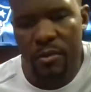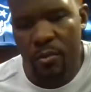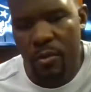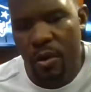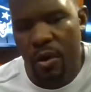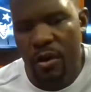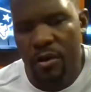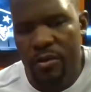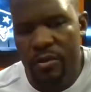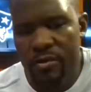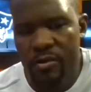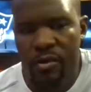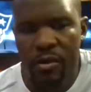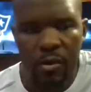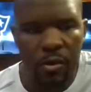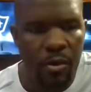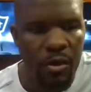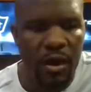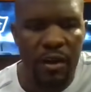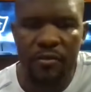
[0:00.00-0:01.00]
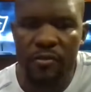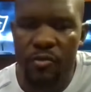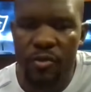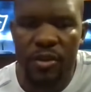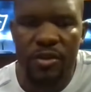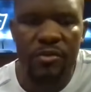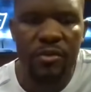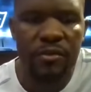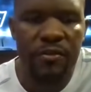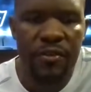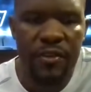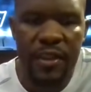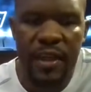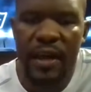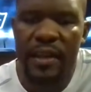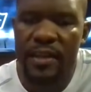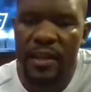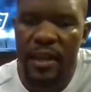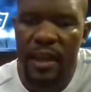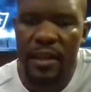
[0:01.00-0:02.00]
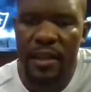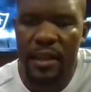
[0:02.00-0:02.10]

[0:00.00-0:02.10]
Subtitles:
walkthrough or whatever we're doing for that day.